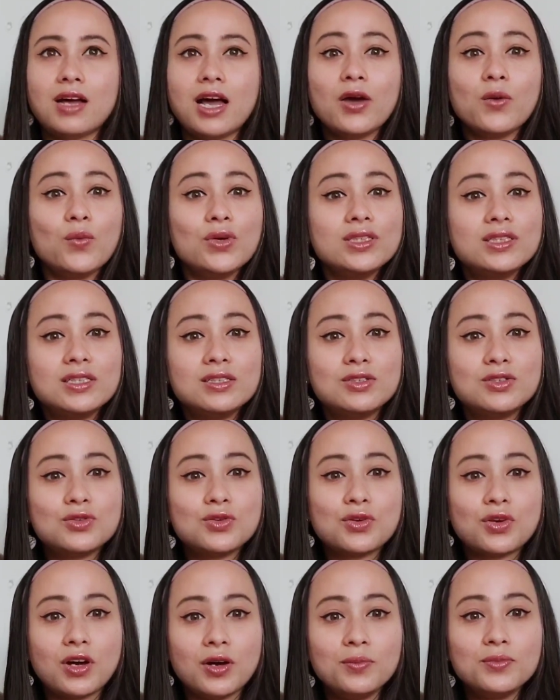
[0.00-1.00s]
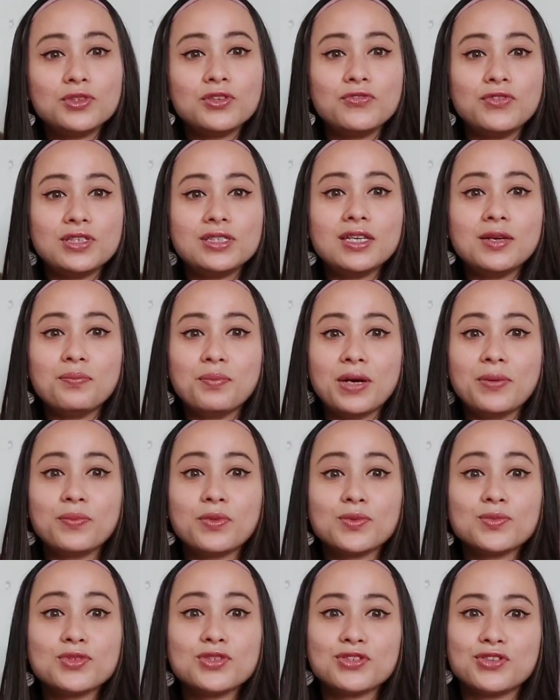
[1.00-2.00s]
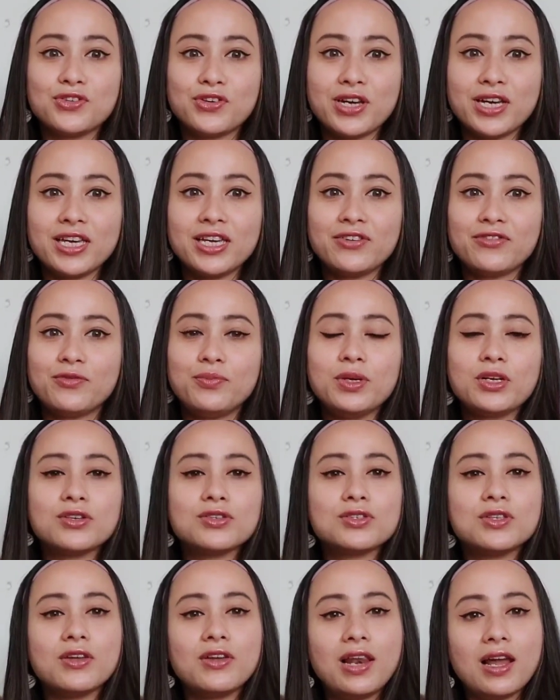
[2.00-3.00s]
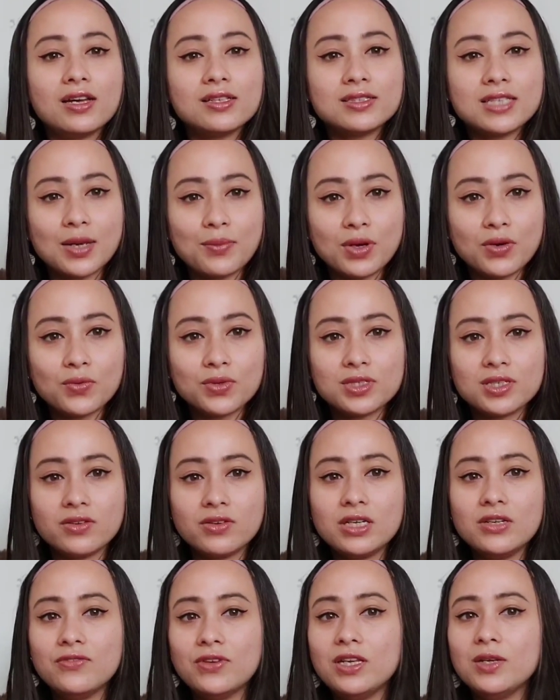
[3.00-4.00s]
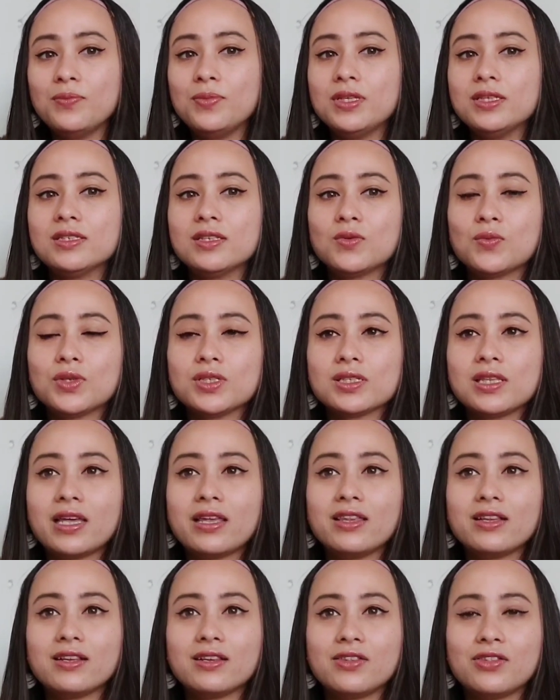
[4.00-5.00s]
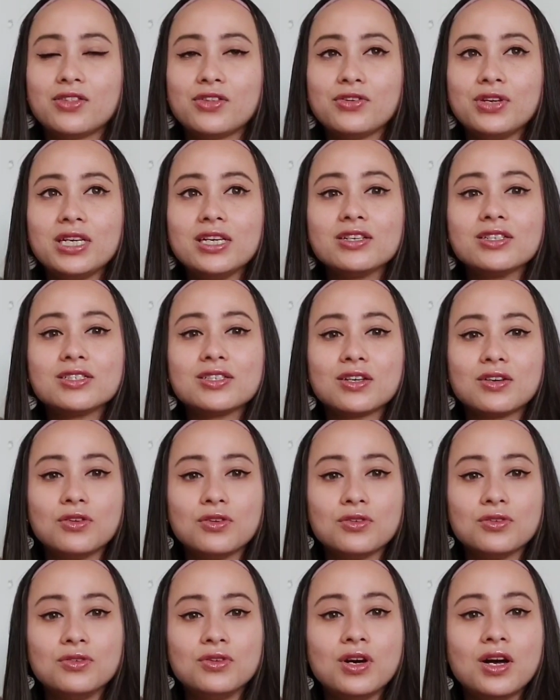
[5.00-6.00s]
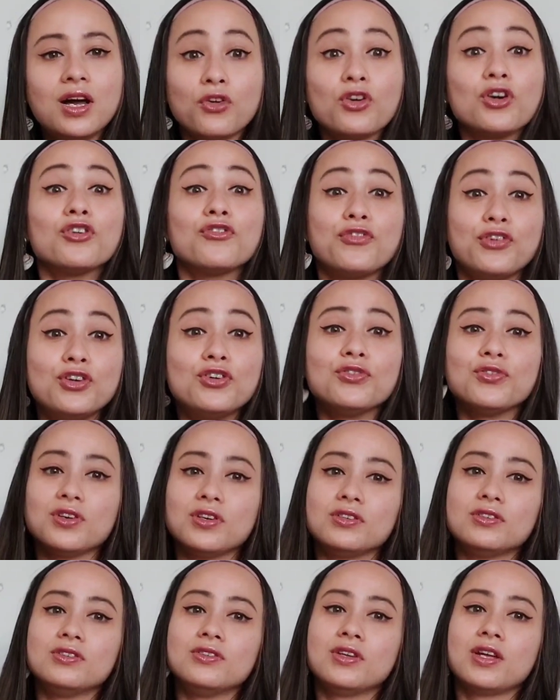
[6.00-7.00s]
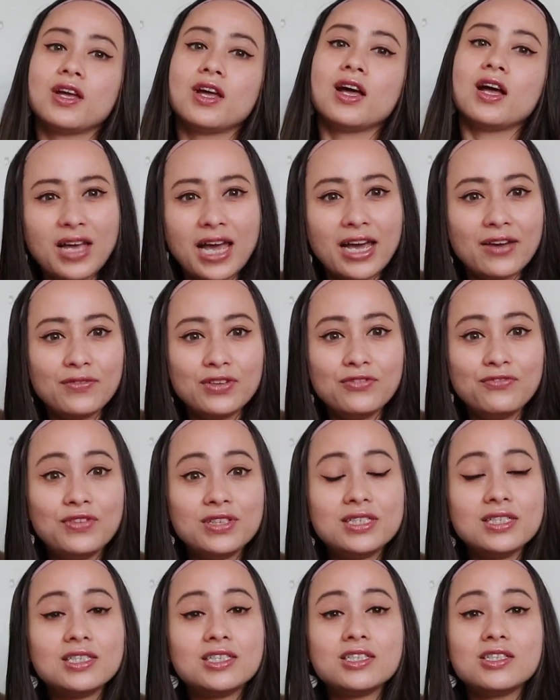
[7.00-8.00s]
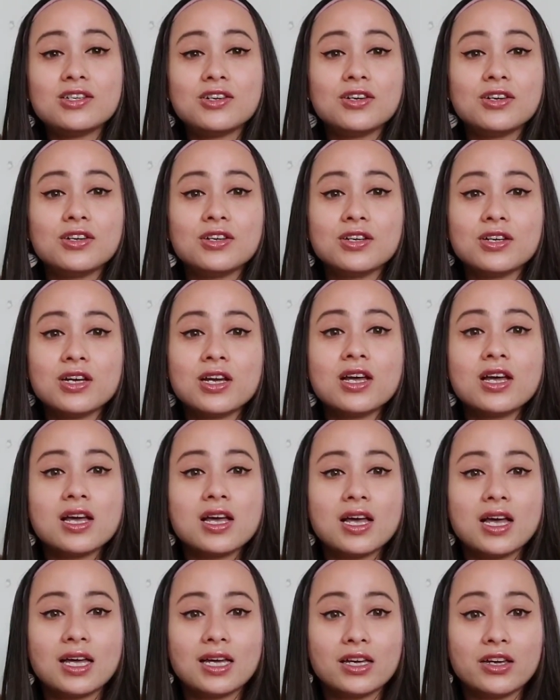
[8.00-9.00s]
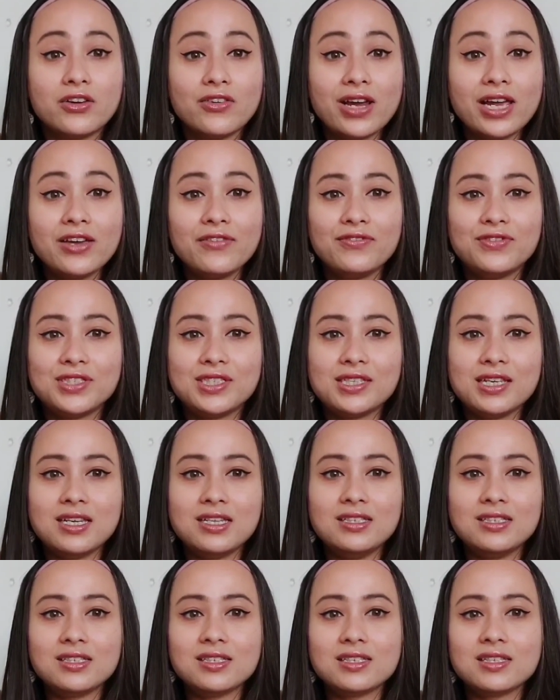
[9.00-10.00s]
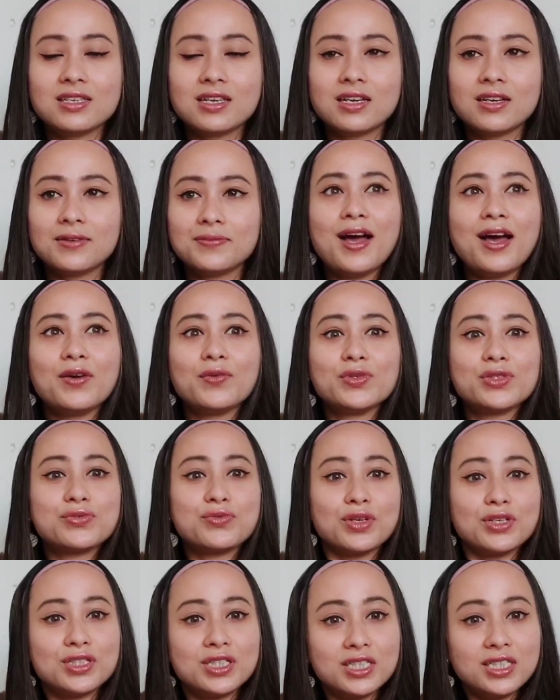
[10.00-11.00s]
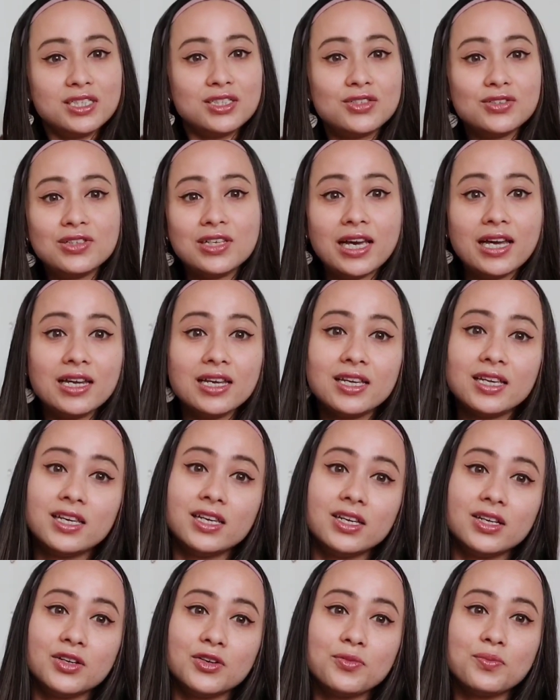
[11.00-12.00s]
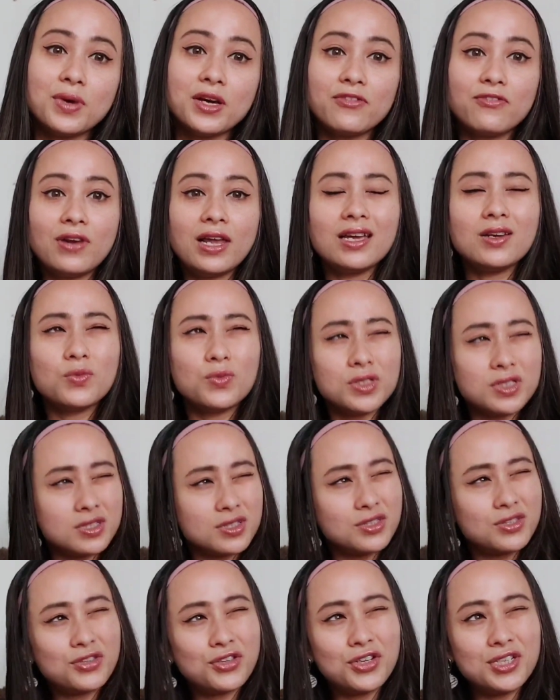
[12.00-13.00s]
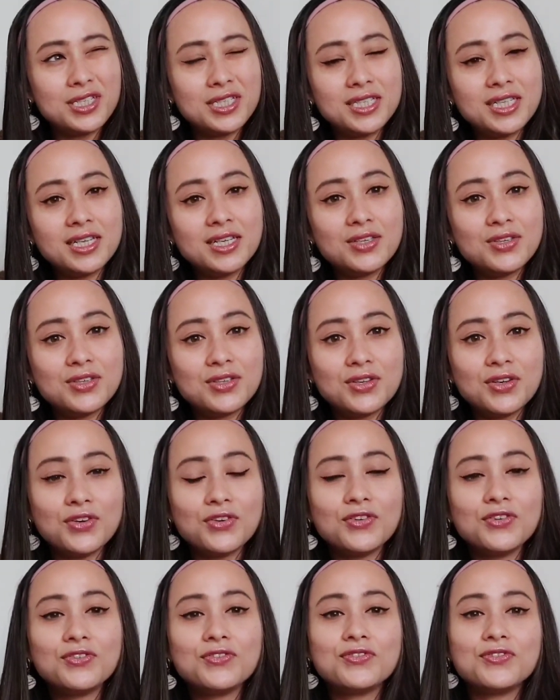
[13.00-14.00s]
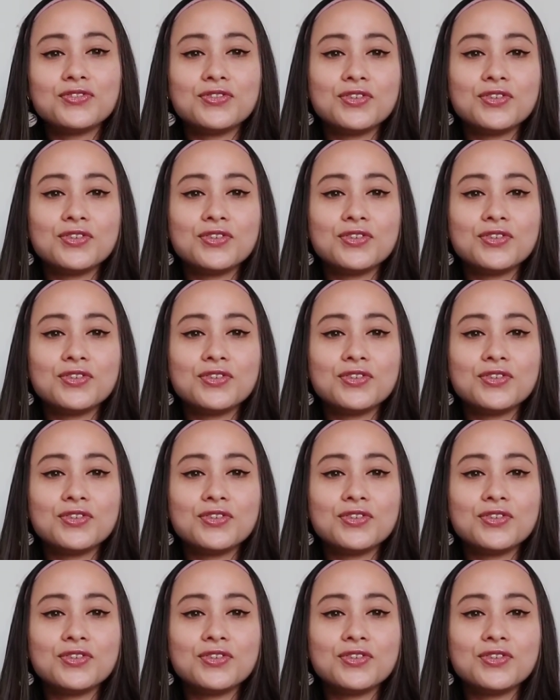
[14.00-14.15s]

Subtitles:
I wanted to come to visit my mom's grave because the last time I was here in Philippines, it was like 3 years ago for her funeral. I haven't visited her grave since. I was rushing to get here. My flight was 30th of